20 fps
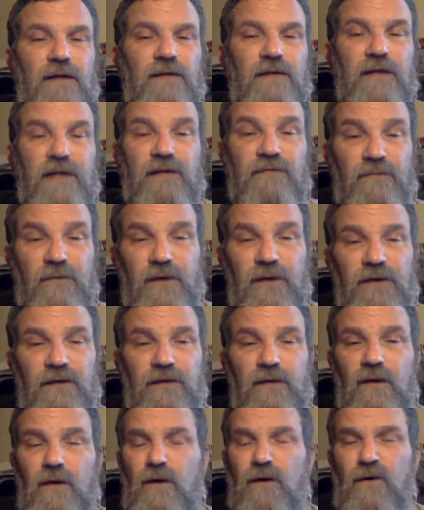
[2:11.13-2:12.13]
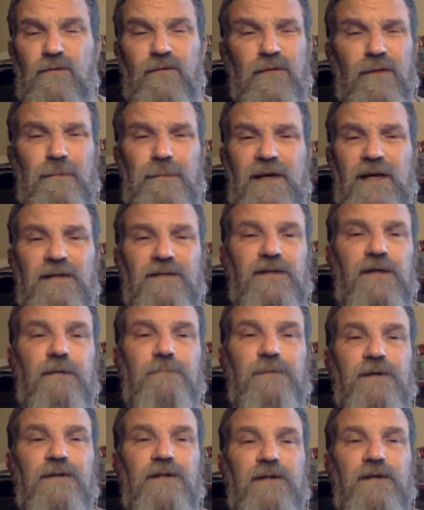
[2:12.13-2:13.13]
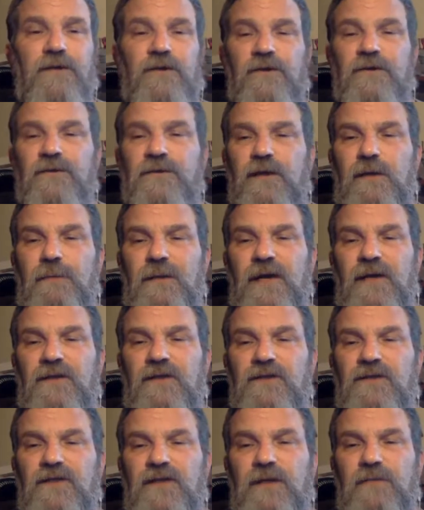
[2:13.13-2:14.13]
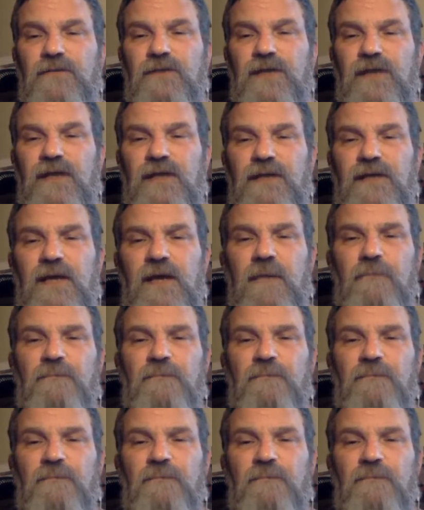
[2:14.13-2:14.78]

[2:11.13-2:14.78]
that I've written over the past couple of years about the subject.